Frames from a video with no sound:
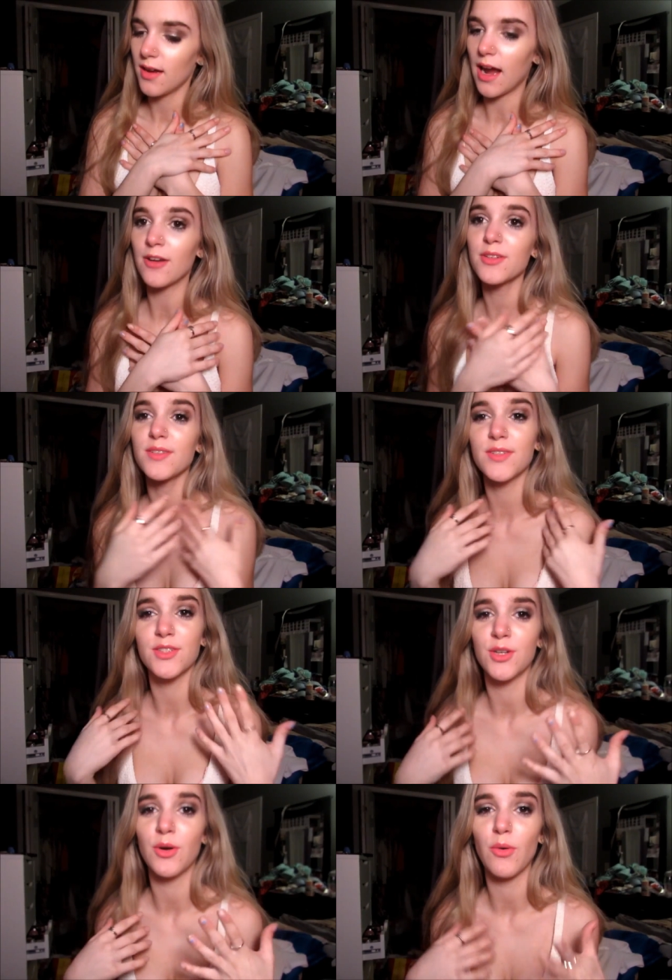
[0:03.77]
I don't even
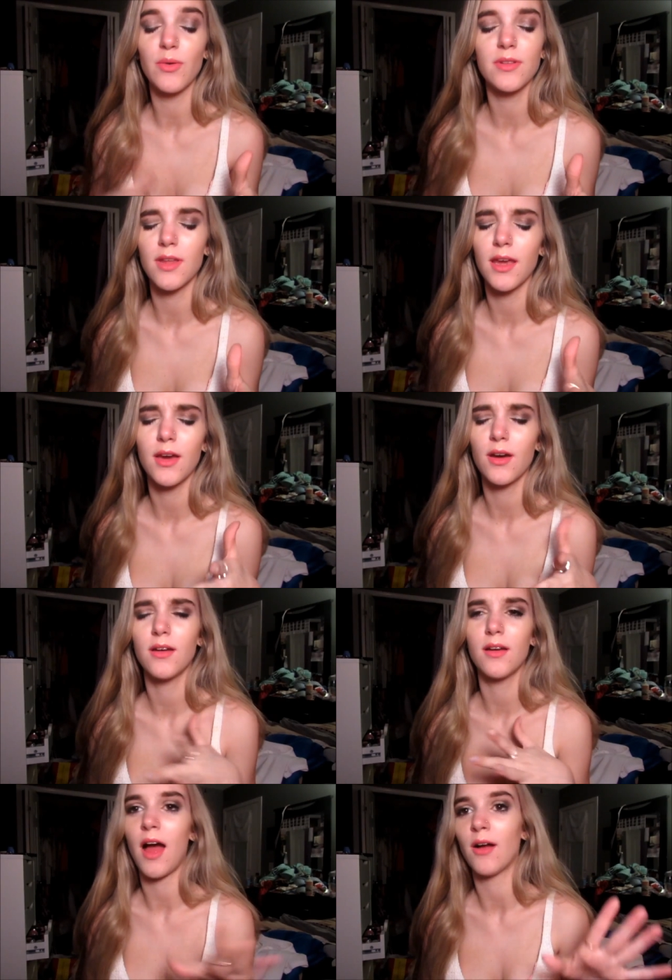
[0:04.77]
know like
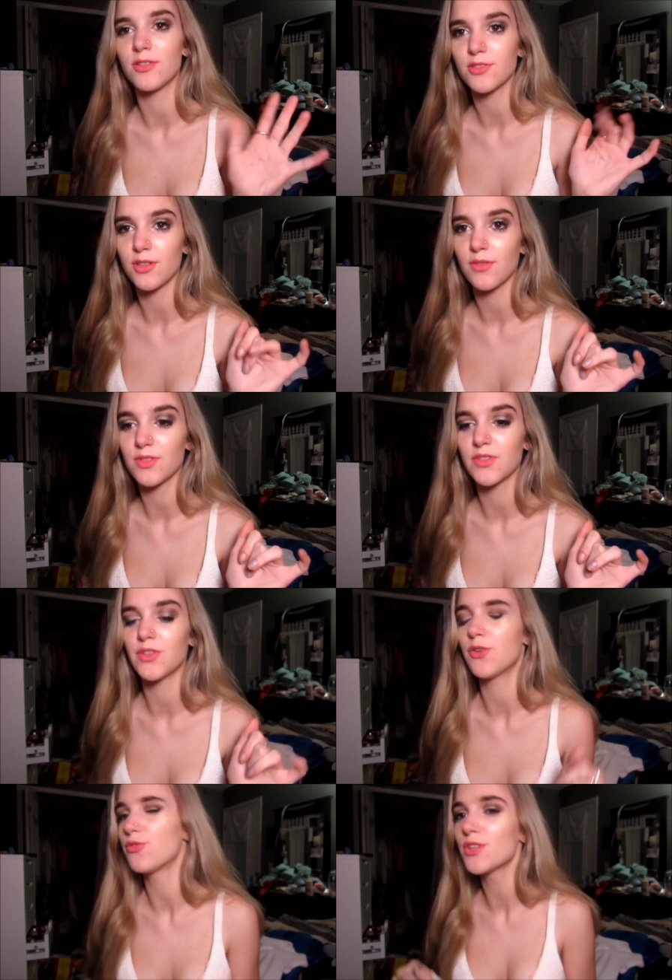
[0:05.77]
how to start off this
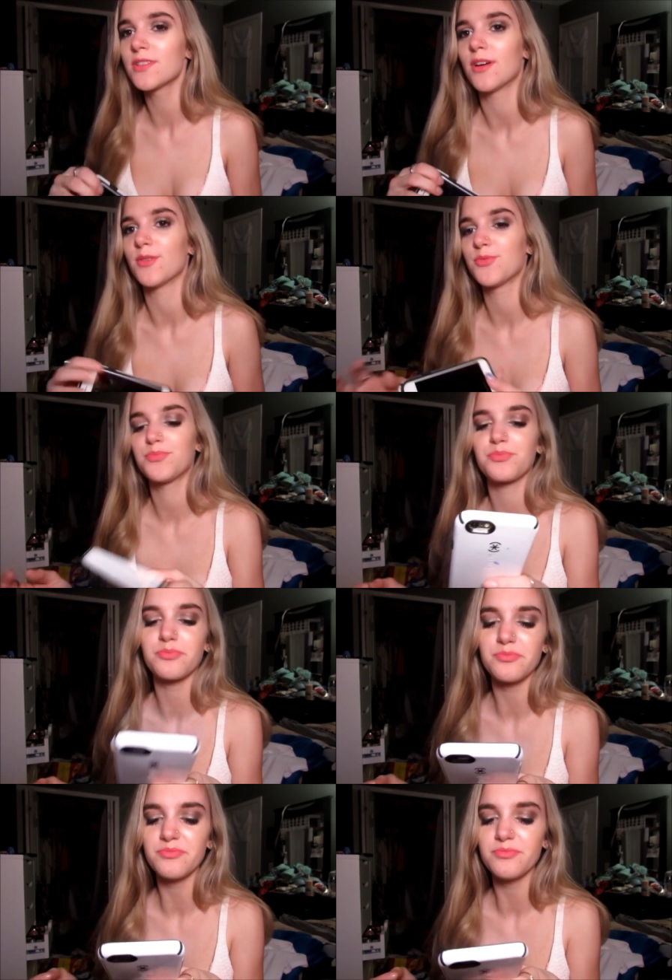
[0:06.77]
video. First off,
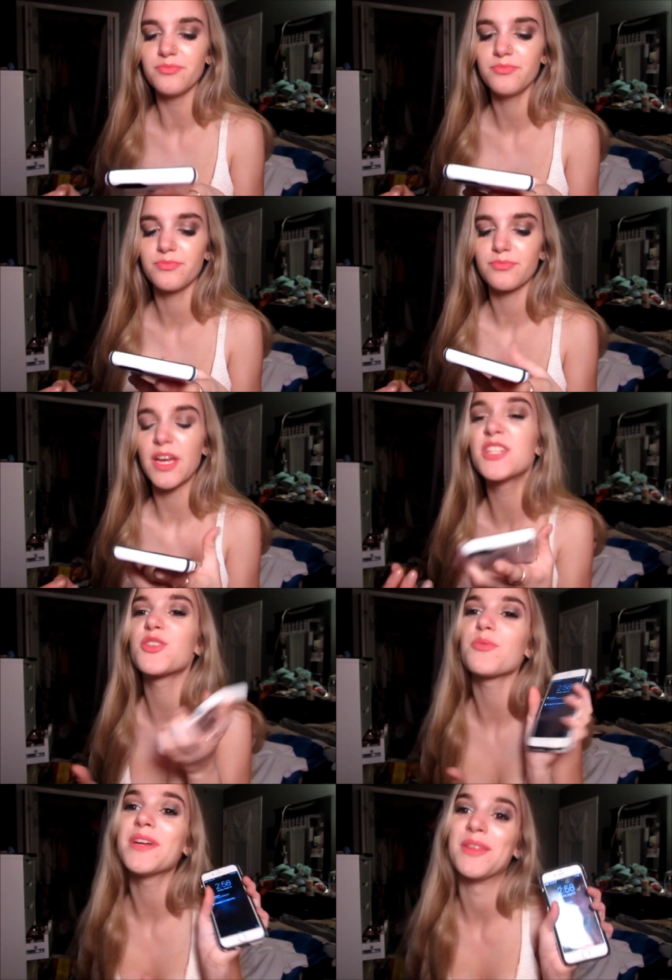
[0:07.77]
it's
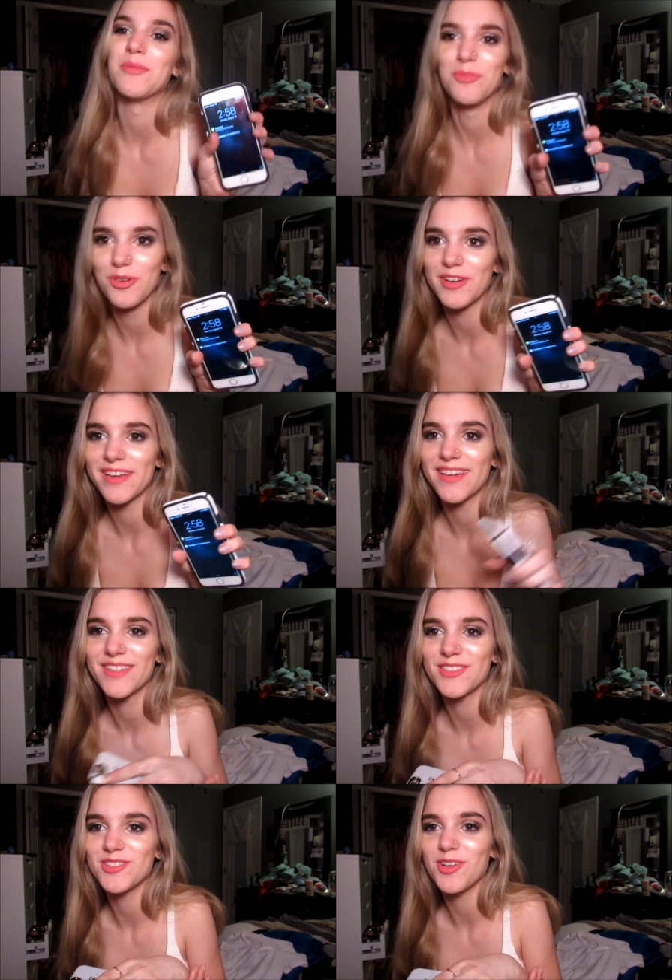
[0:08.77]
three in the morning,
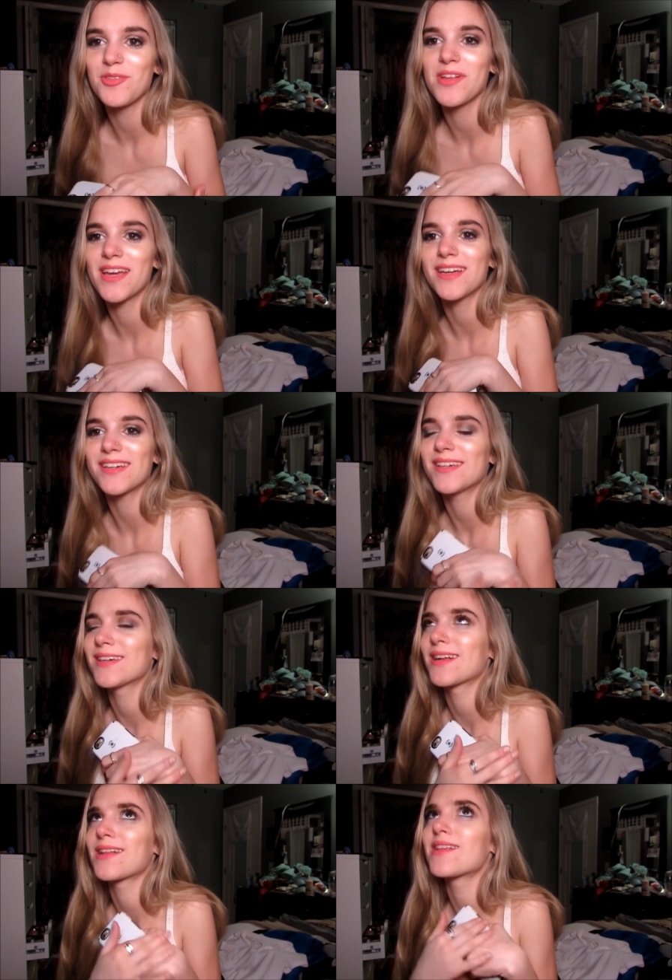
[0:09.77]
so like
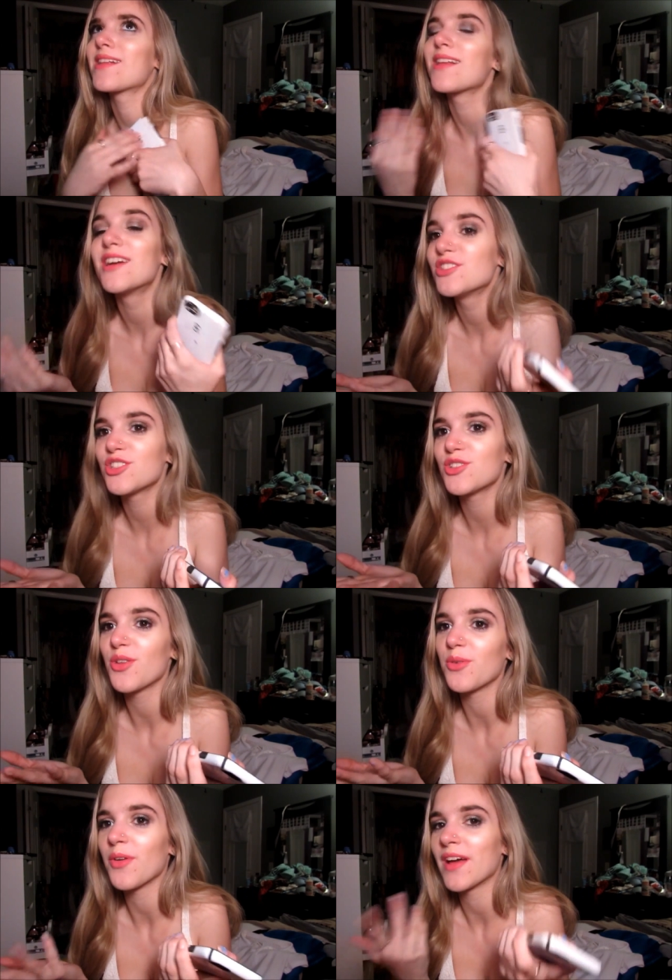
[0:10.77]
just to
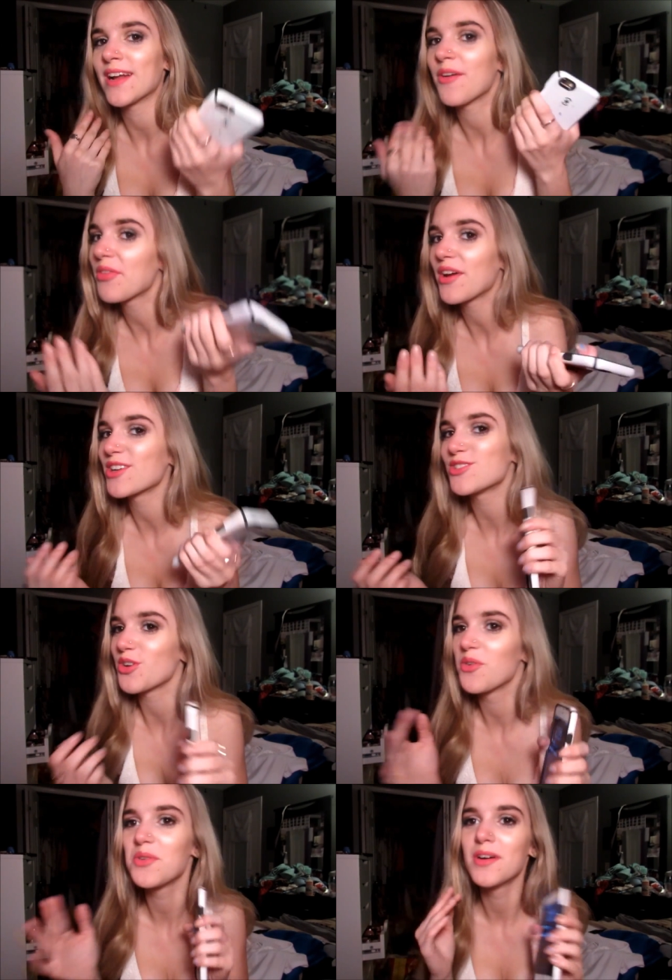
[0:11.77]
throw that out there,
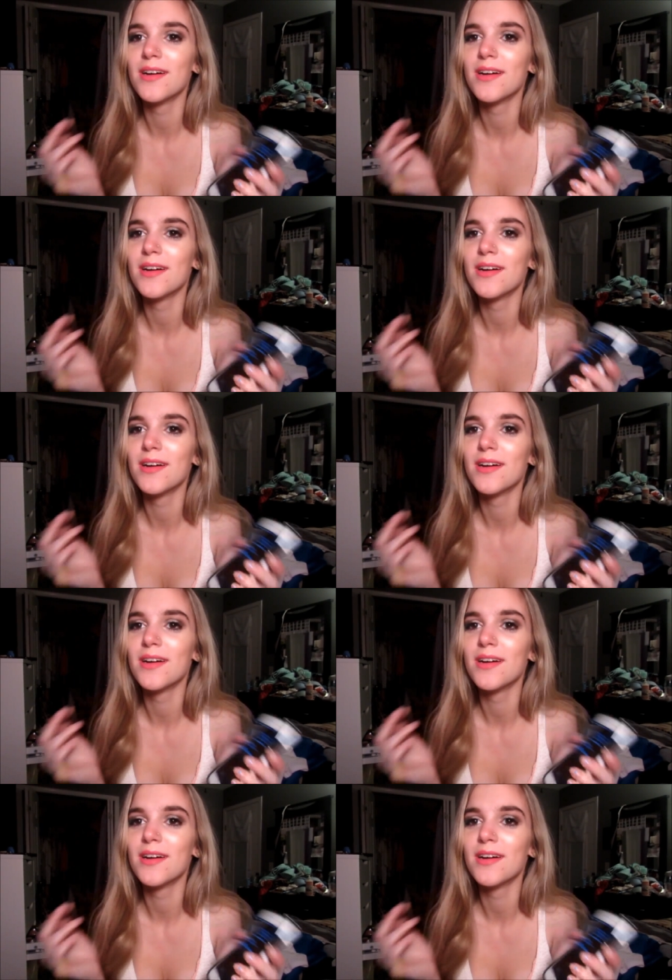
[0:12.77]
so